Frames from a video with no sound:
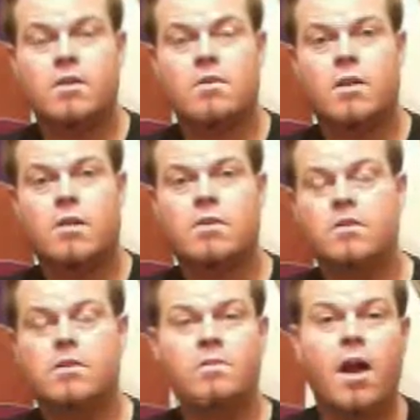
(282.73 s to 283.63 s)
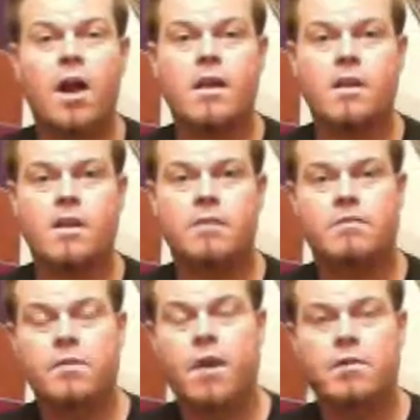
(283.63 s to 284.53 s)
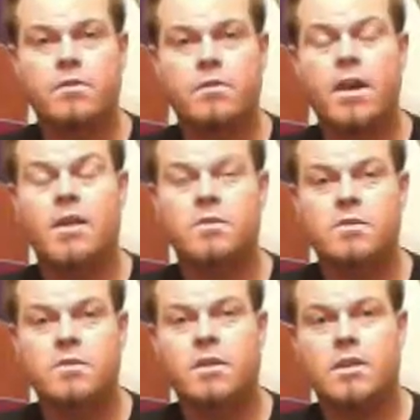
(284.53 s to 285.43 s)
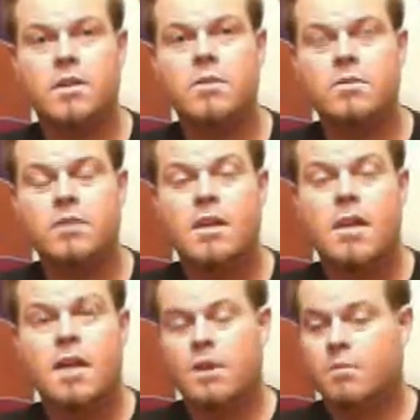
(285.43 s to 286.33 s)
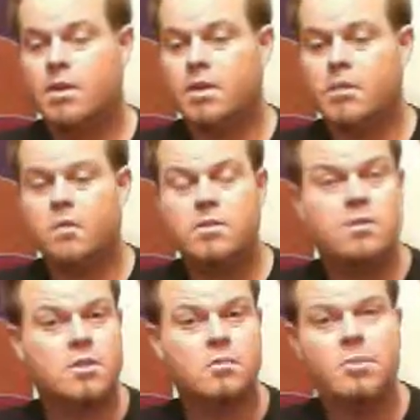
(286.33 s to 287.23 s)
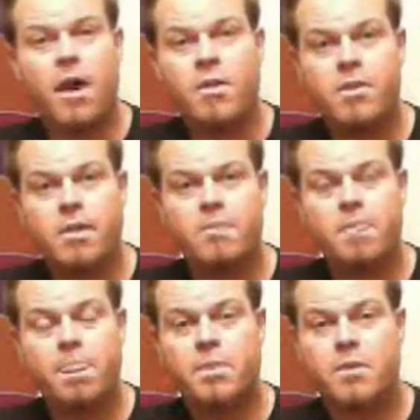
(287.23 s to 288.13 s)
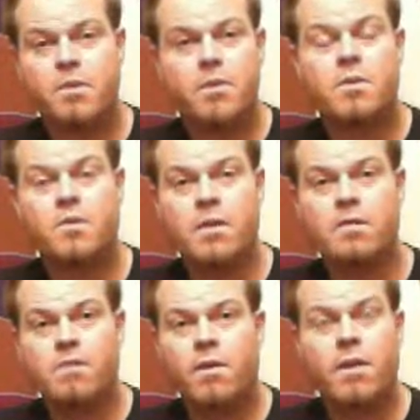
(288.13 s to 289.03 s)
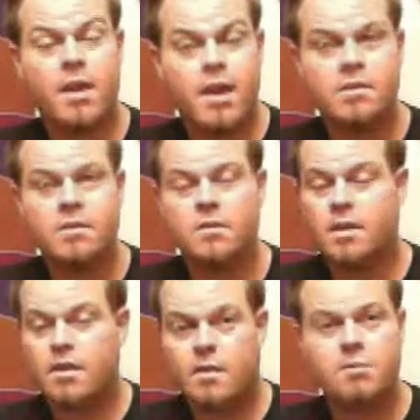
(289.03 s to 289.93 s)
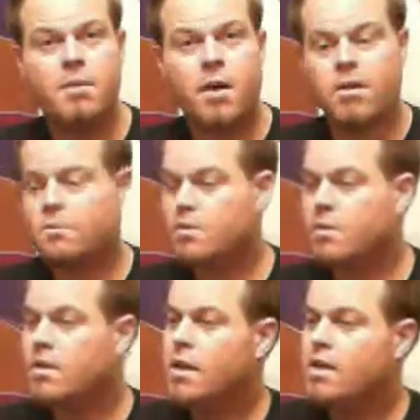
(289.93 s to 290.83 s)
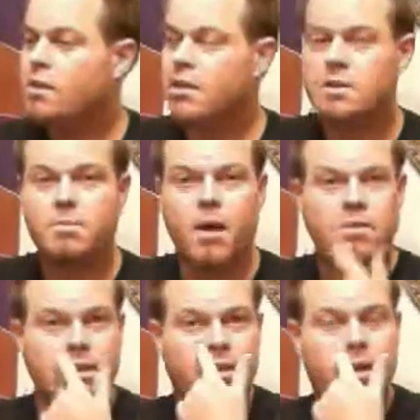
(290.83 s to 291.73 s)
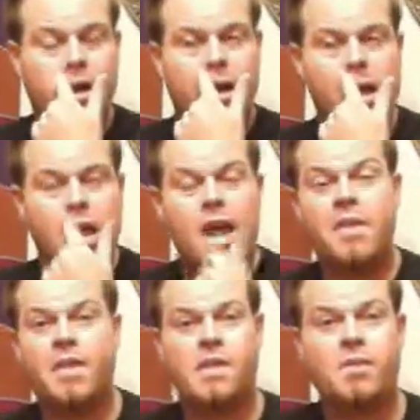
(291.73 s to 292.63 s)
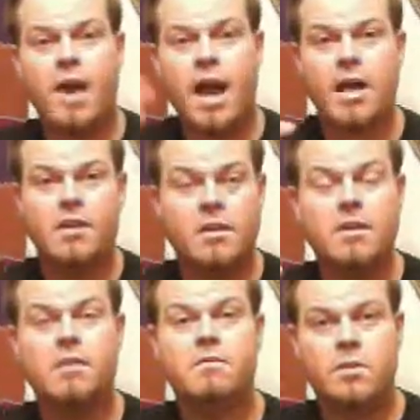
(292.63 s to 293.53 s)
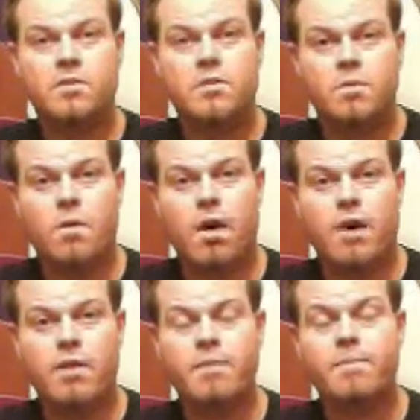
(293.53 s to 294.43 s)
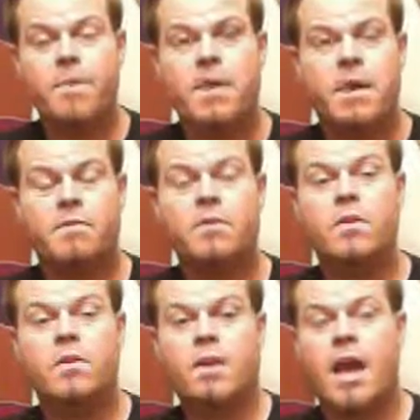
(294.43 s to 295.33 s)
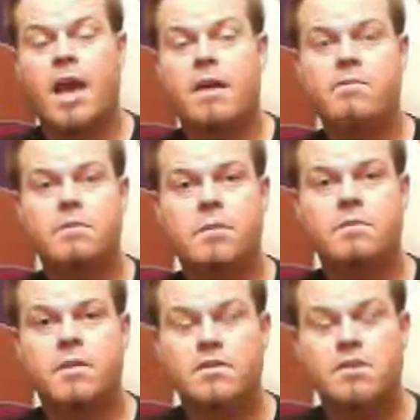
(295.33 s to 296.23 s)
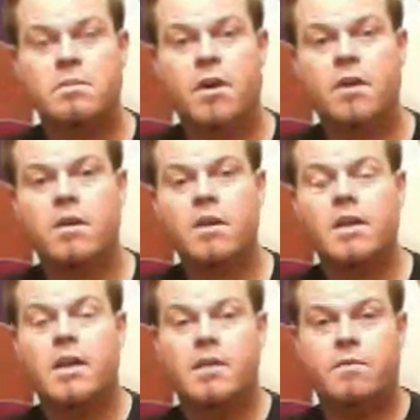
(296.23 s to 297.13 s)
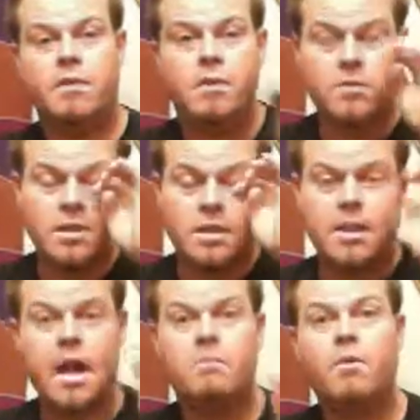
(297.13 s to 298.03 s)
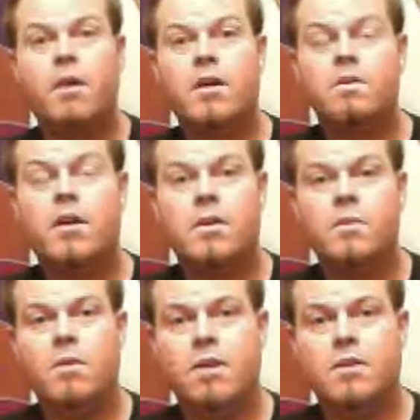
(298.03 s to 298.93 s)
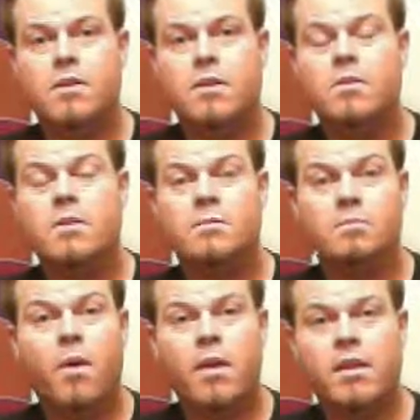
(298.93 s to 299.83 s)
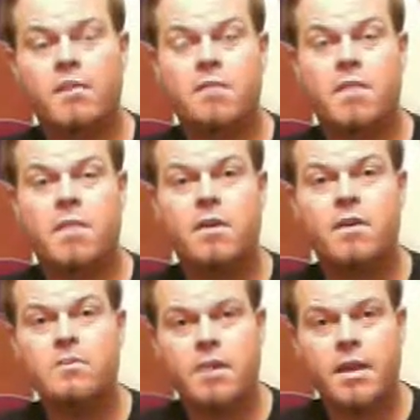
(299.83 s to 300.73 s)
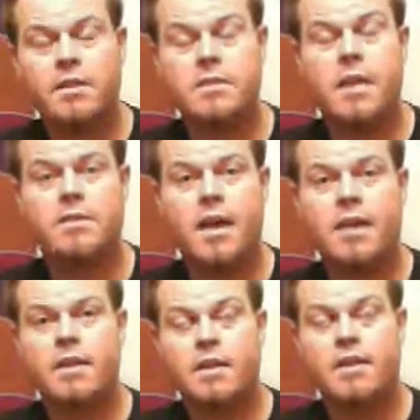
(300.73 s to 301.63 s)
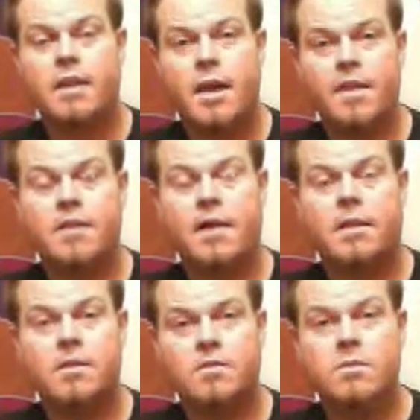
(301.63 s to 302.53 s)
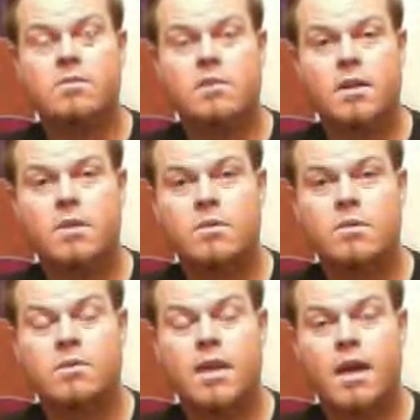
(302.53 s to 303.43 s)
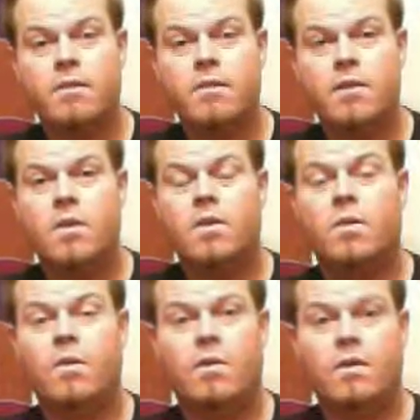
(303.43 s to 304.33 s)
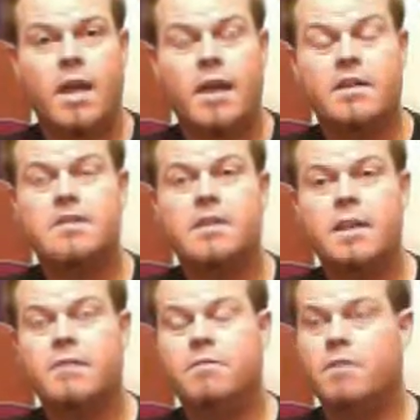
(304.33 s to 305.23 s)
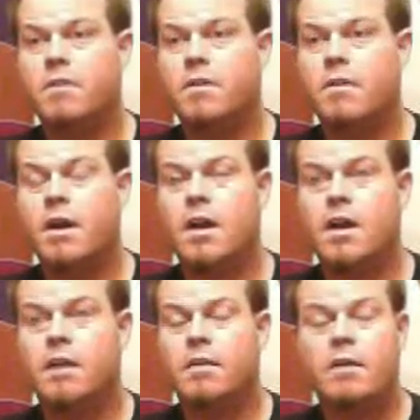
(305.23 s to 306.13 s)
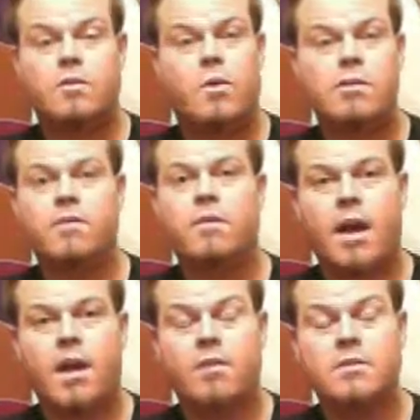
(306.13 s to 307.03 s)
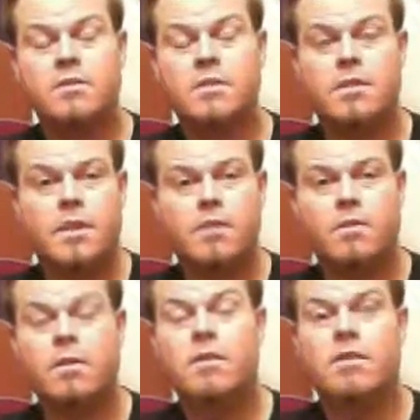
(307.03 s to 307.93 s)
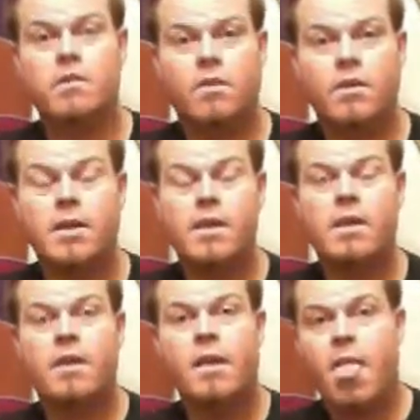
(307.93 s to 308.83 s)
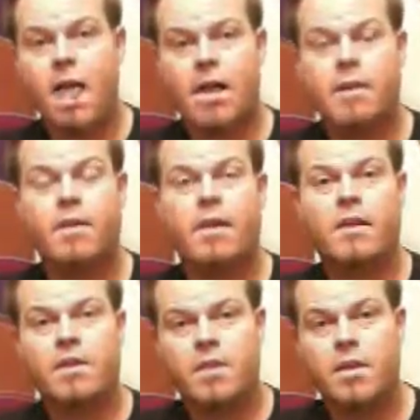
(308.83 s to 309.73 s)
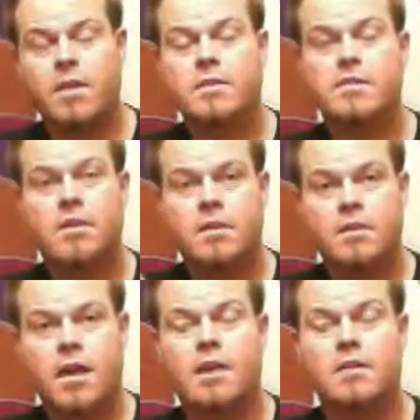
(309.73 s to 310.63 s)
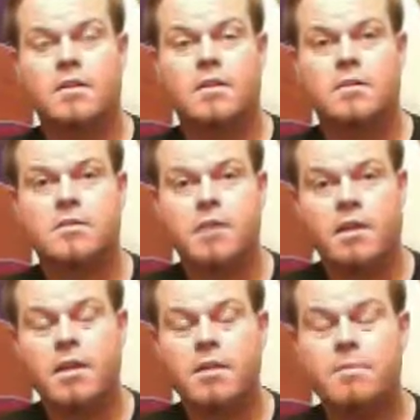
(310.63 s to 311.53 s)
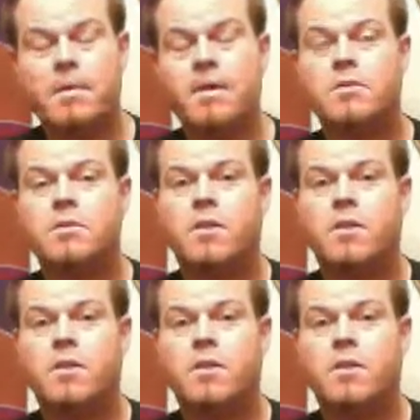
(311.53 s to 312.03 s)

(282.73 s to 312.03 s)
There's a variety of grains you can use, and what you do is you sprout them 2, 3, 4 days. You sprout them, so little sprouts on there, and then you add clean filtered water. If you don't have clean filtered water, if you're using tap water, what you want to do is boil it for 30 minutes and then and then use it when it cools down, or let it sit for 24 hours to get rid of the chlorine and other things. Let it distill it a bit.